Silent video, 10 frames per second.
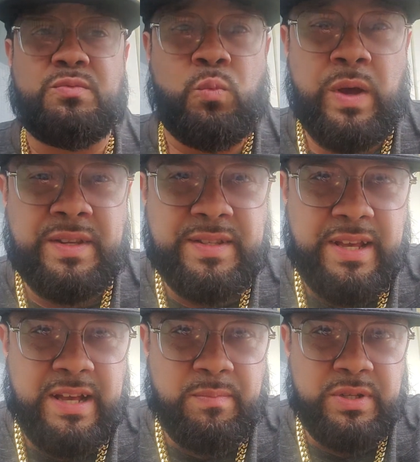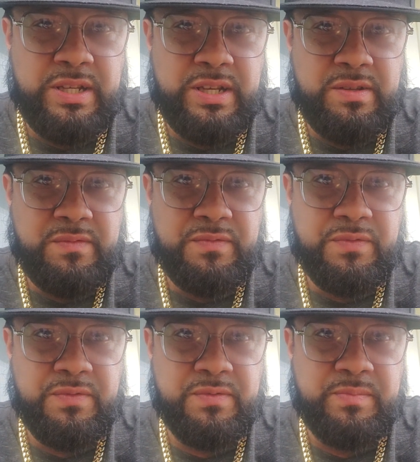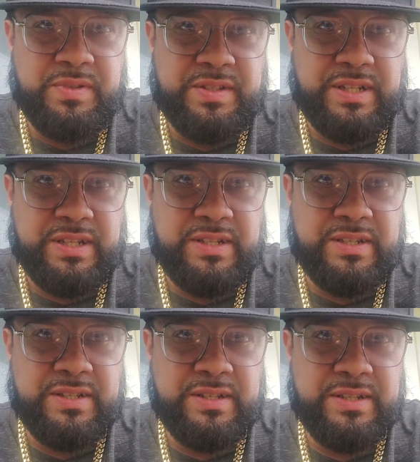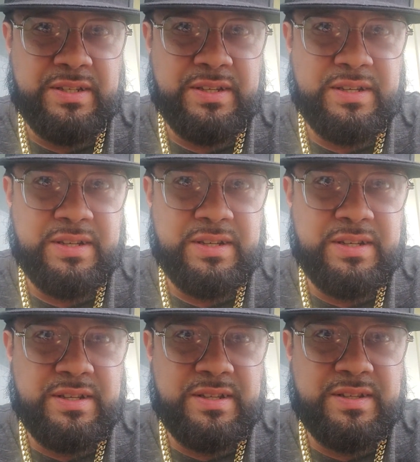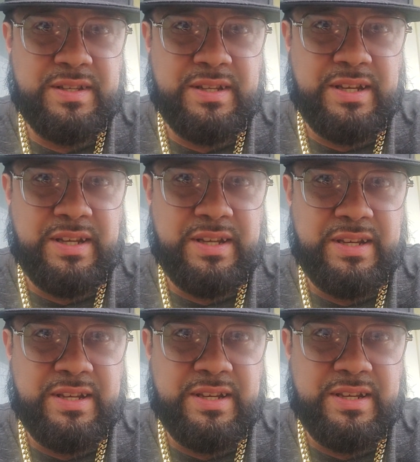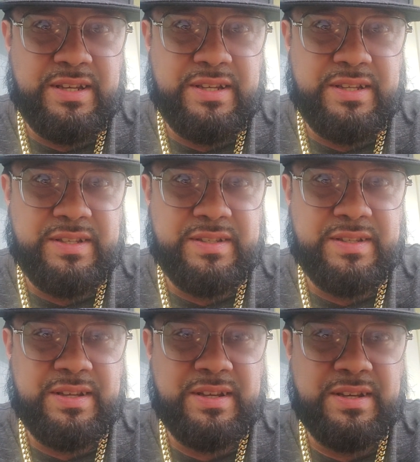Wednesday, I believe. Let me see. Today is